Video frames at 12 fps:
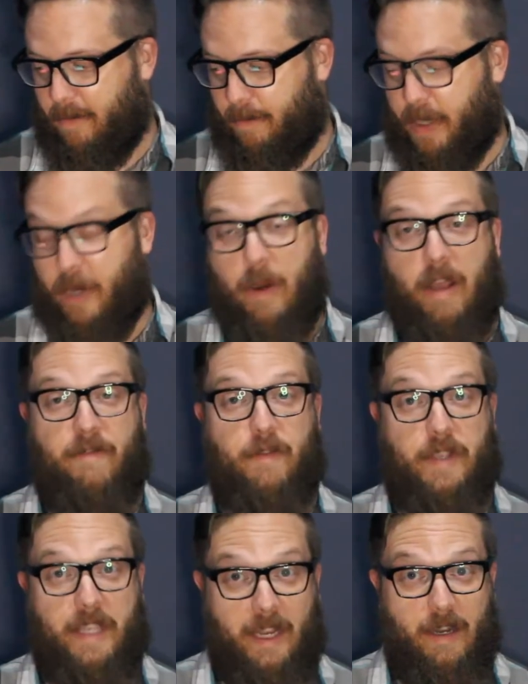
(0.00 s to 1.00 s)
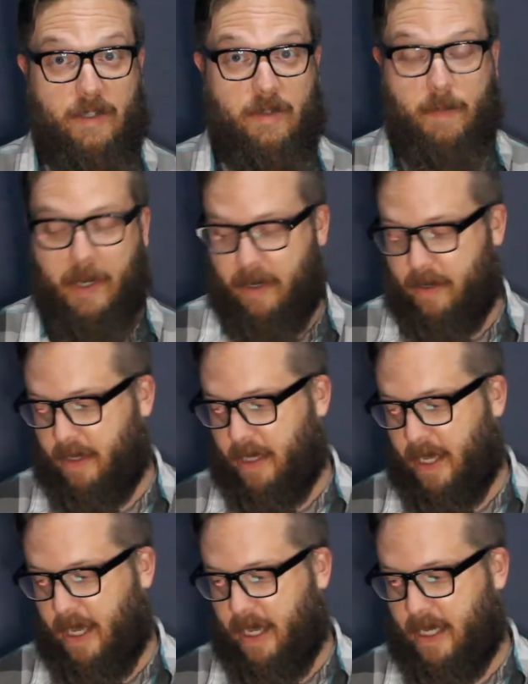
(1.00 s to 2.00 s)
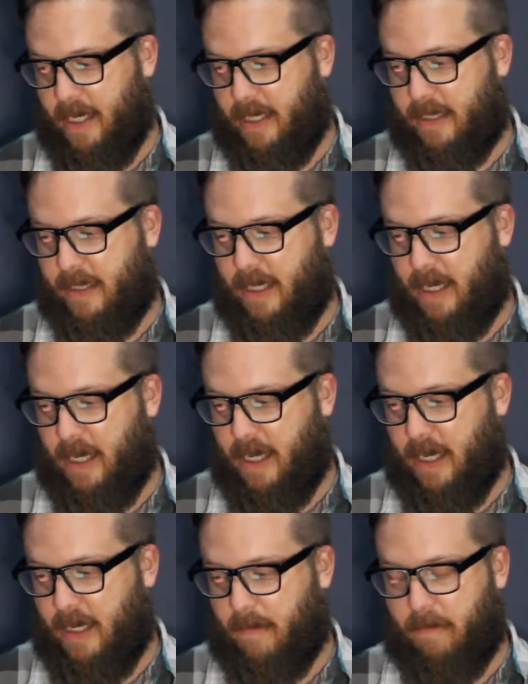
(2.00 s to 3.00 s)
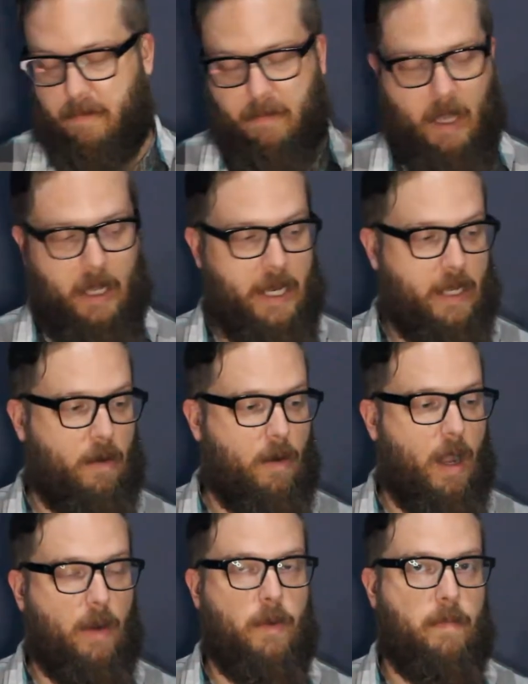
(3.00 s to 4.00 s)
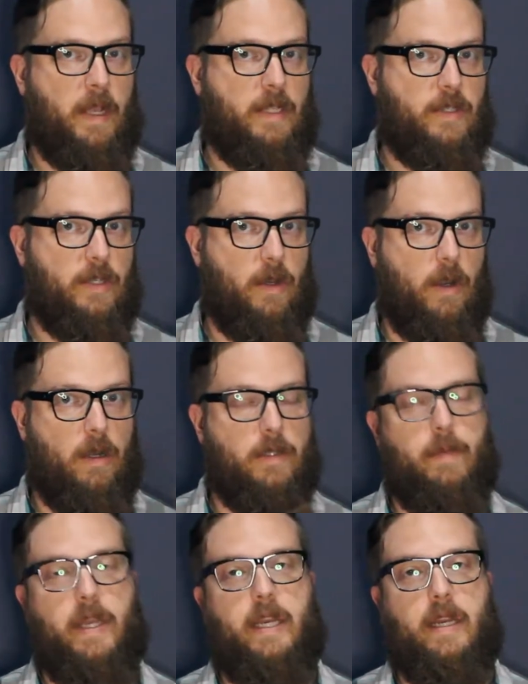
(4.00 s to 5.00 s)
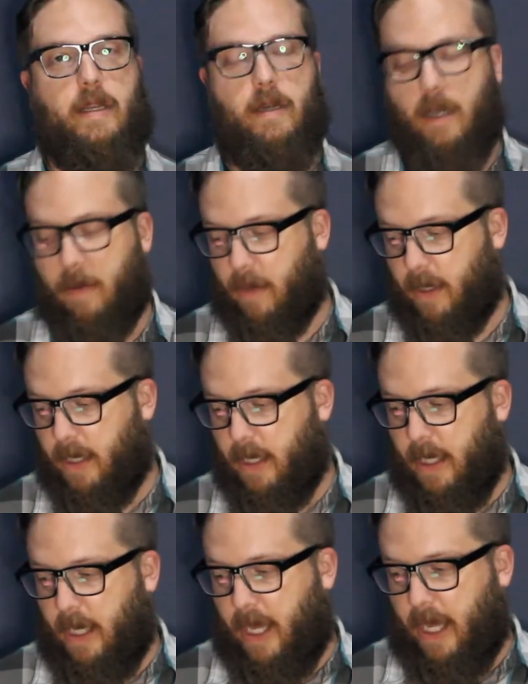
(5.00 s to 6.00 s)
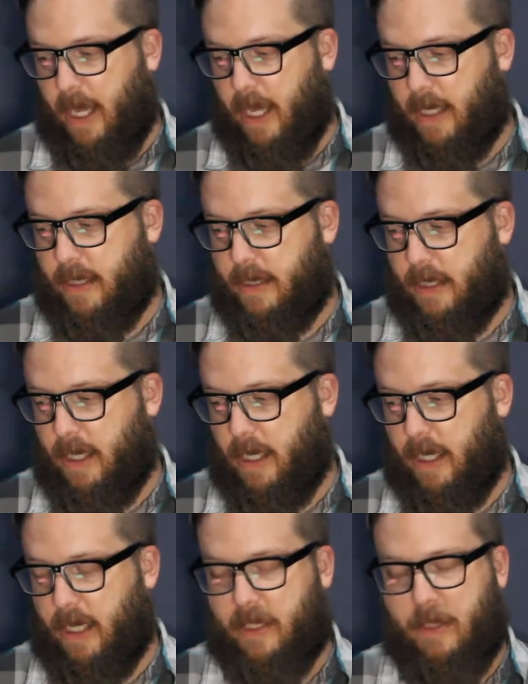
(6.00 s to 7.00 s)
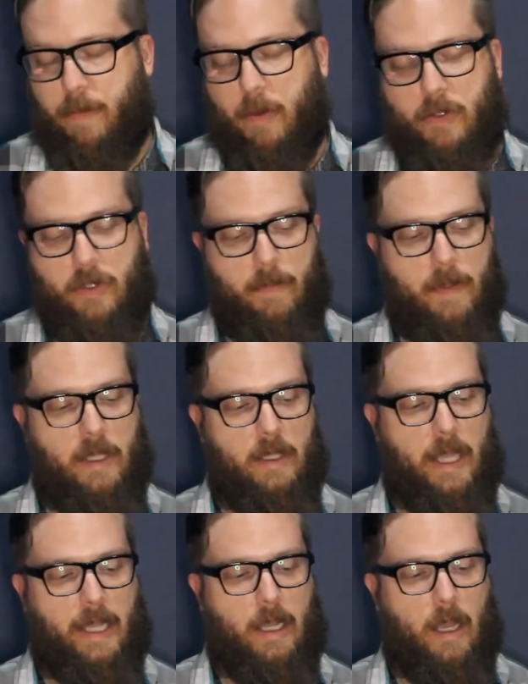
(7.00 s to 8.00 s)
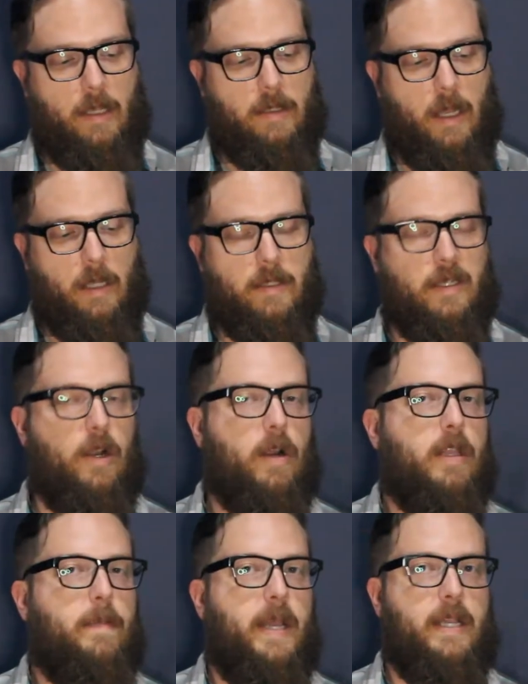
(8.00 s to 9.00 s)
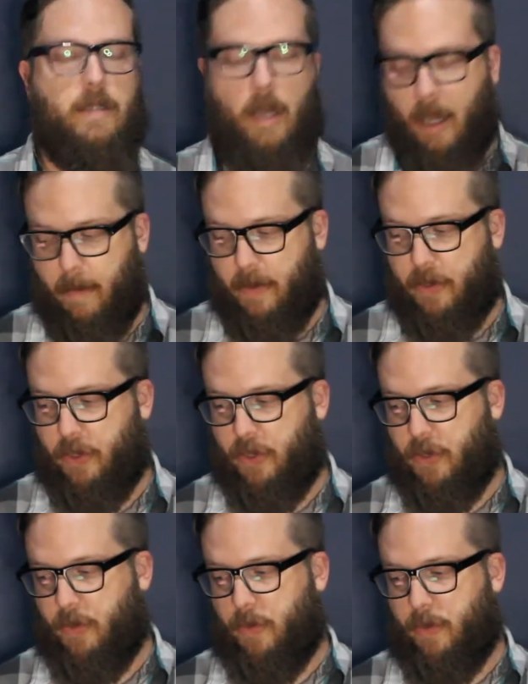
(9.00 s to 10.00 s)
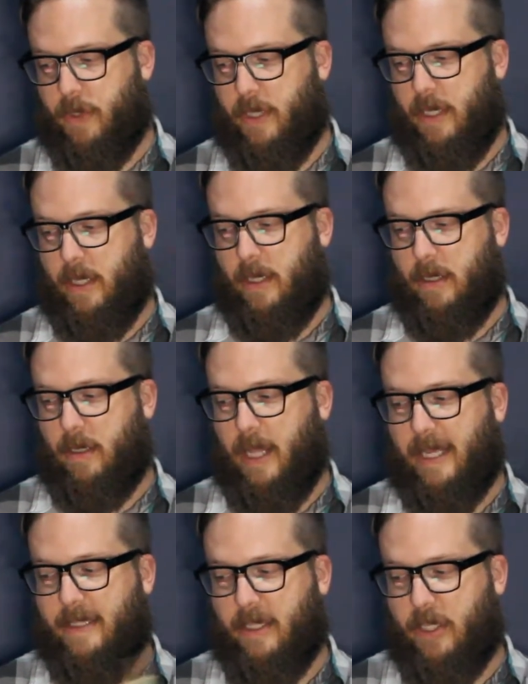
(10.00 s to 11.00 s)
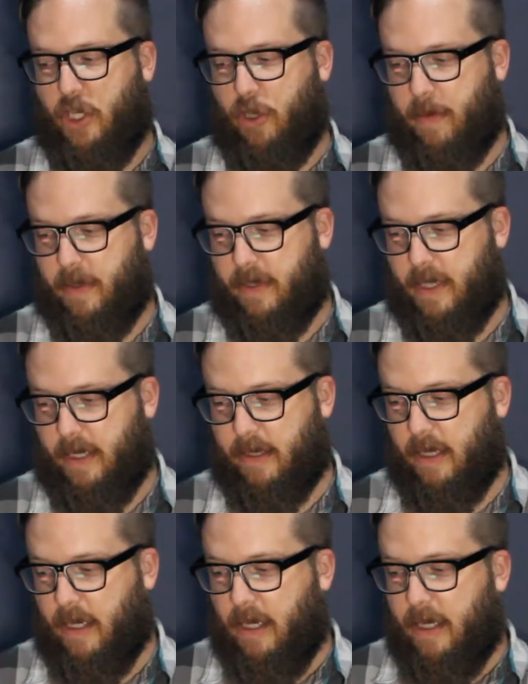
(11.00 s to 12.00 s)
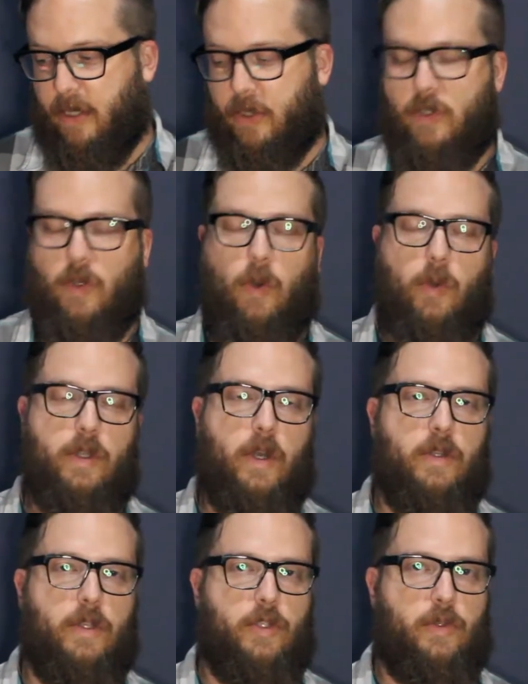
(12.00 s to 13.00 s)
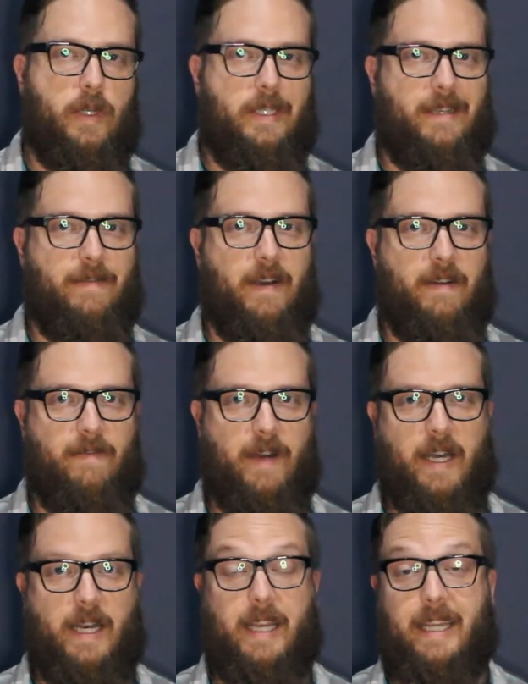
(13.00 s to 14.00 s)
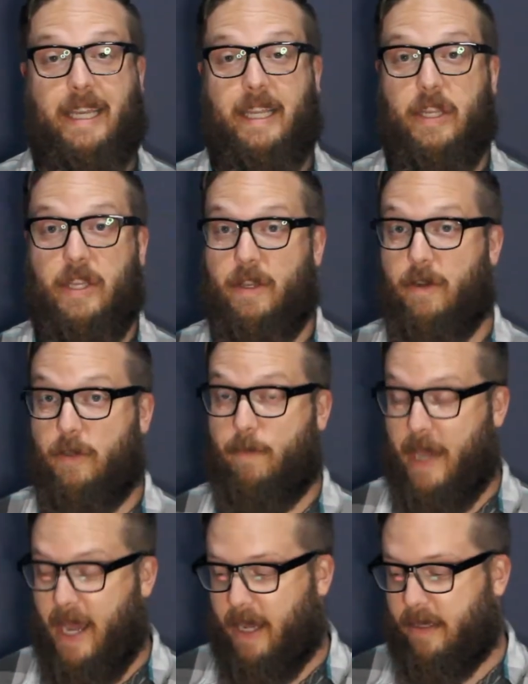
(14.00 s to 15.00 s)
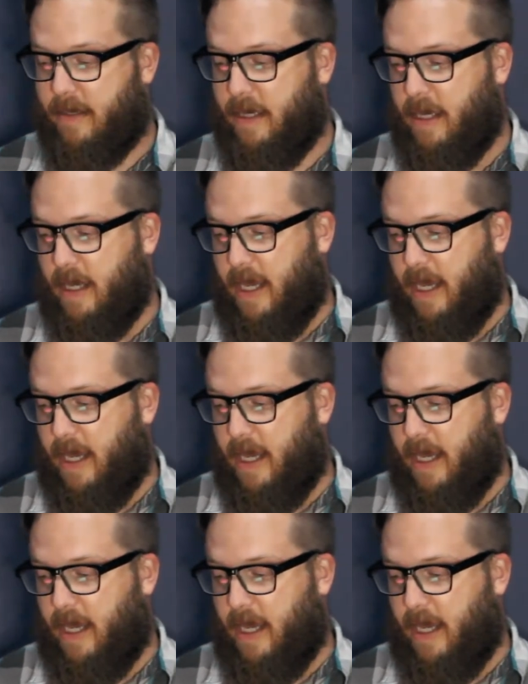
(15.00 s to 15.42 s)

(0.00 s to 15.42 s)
Been around for years apparently, and it's a Nicaraguan made cigars, made in Nicaragua, and it's supposed to be like a cigar that pays homage to the classic Cuban sticks sold on the streets of Havana in years past.